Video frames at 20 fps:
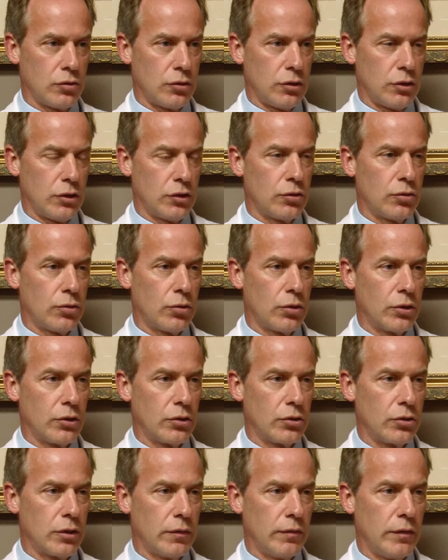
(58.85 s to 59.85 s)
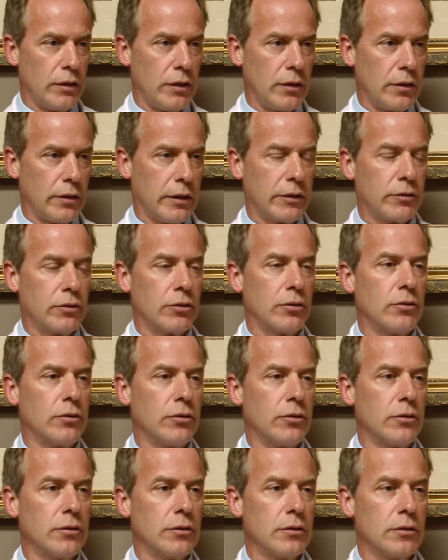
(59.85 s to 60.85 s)
or disorders of the
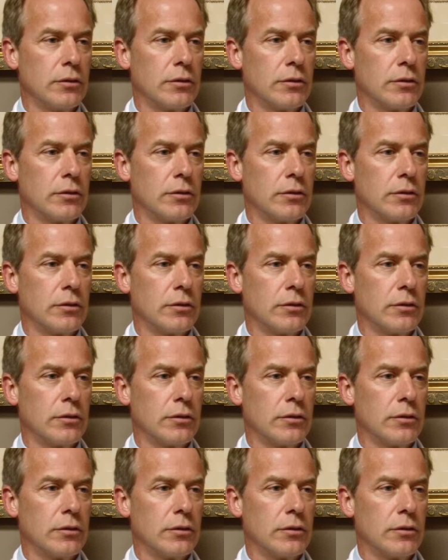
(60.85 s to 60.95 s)
electrical